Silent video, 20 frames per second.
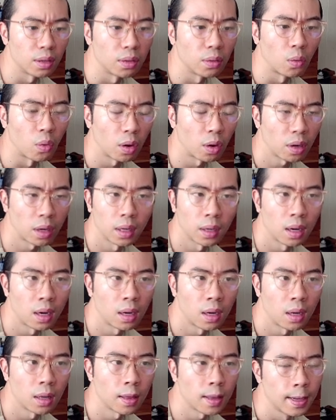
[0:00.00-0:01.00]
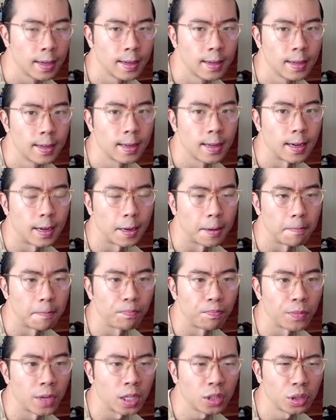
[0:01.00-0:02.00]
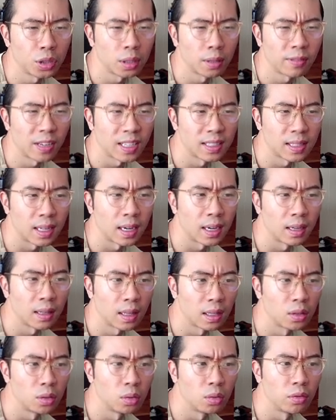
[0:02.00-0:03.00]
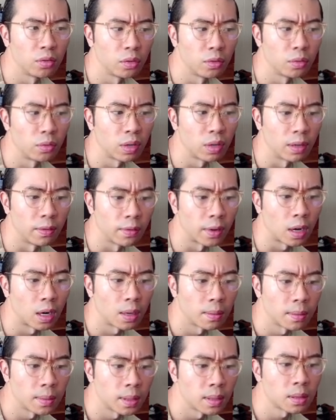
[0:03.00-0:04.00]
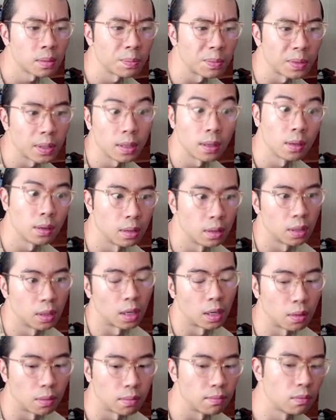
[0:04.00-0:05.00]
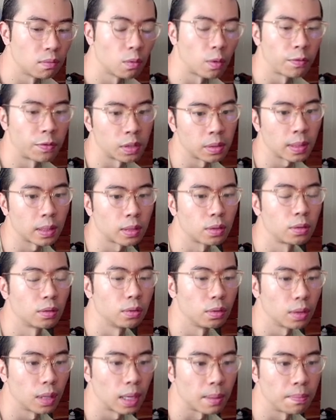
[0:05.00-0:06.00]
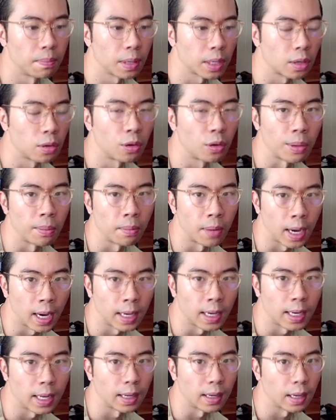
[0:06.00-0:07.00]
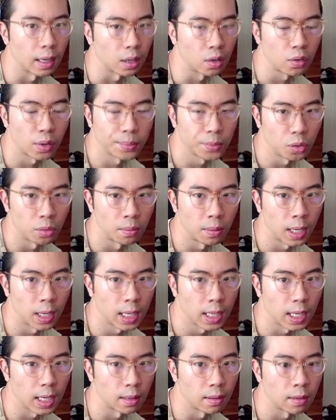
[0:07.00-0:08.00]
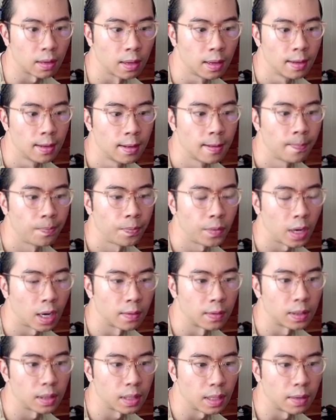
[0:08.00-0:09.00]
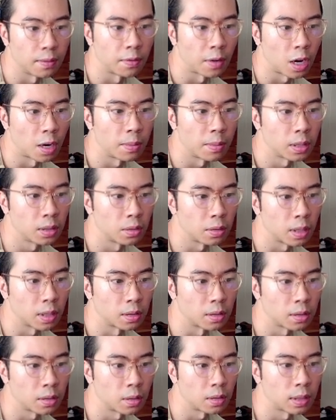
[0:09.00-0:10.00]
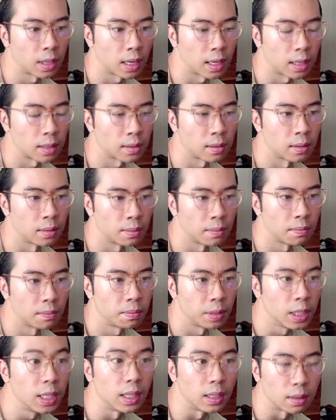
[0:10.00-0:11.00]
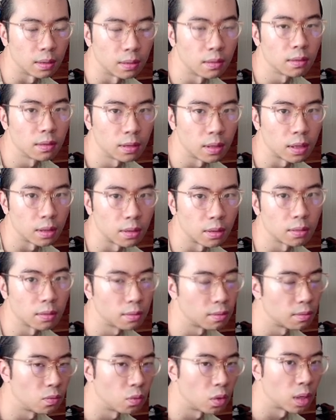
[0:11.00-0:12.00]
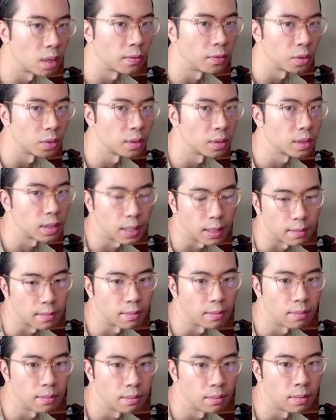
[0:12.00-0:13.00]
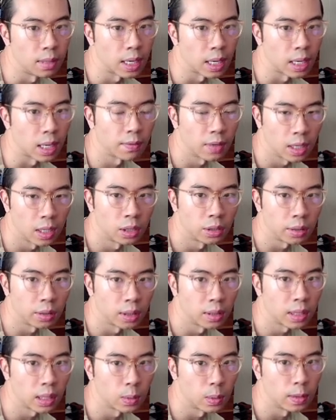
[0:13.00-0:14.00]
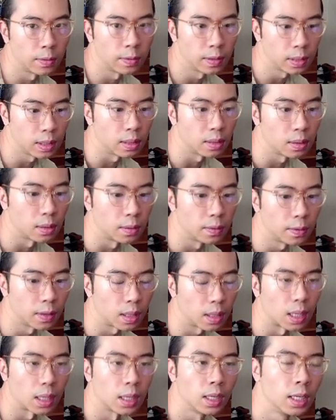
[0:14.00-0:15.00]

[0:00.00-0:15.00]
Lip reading: working on. Not sure if it has anything to do with environment, but you know, with respect to like Bitcoin mining and crypto mining, obviously environmental concerns has been, you know, one of those like negative hindrance that we've seen so far.